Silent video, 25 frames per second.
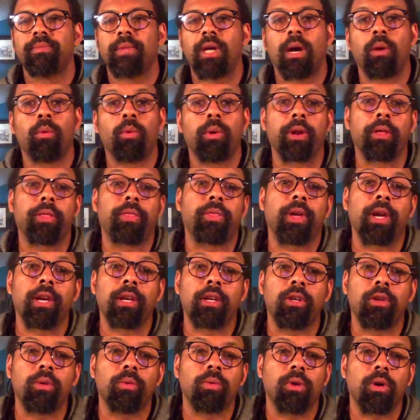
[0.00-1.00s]
I want to
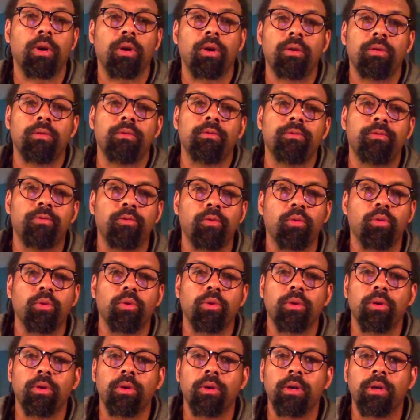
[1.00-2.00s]
thank you all
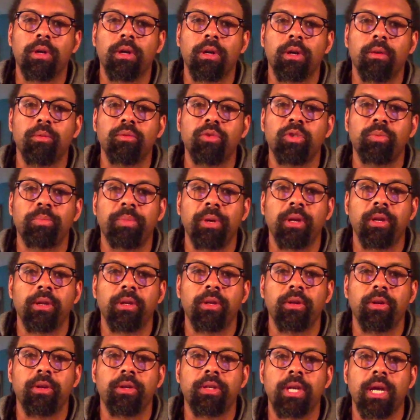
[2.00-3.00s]
for spending
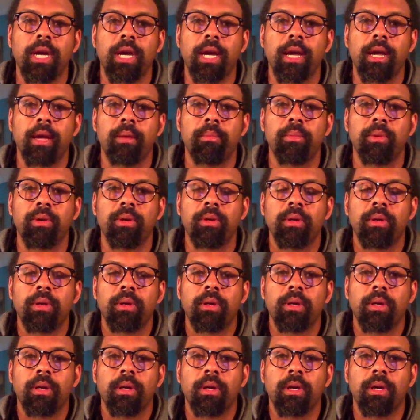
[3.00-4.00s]
your time
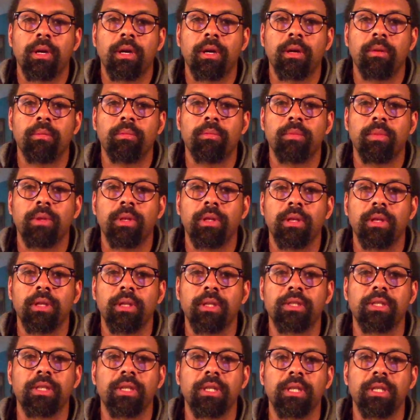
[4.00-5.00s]

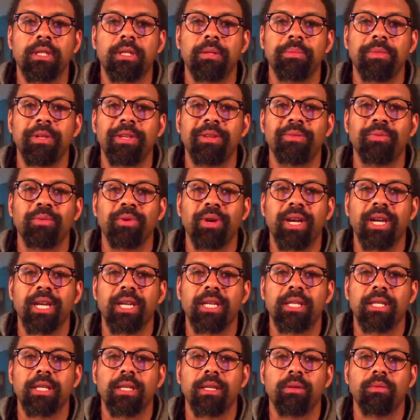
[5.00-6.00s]
listening to me
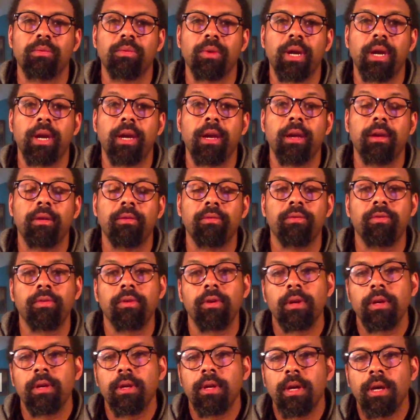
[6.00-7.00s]
rant and rave,
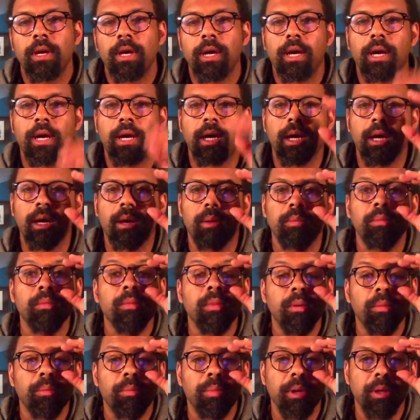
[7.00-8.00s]

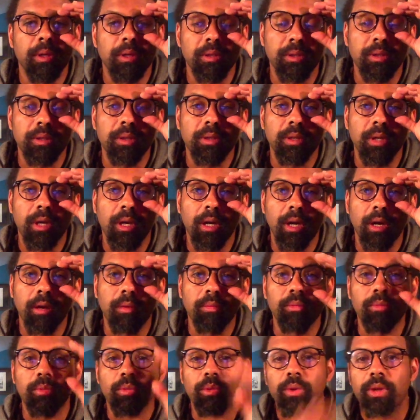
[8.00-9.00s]
but
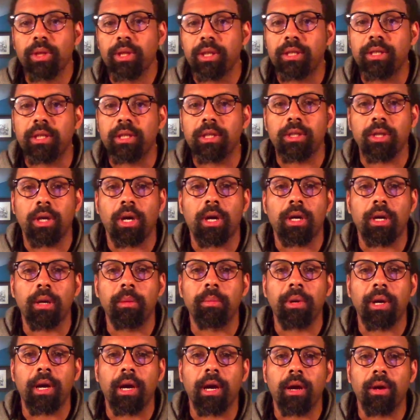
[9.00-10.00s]
really to talk
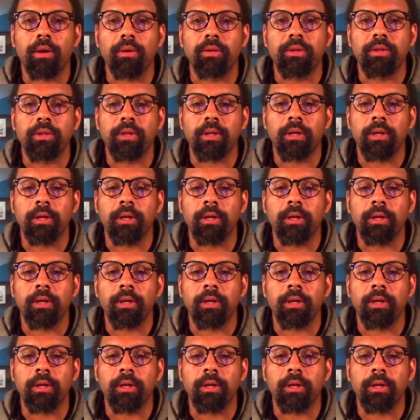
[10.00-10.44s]
about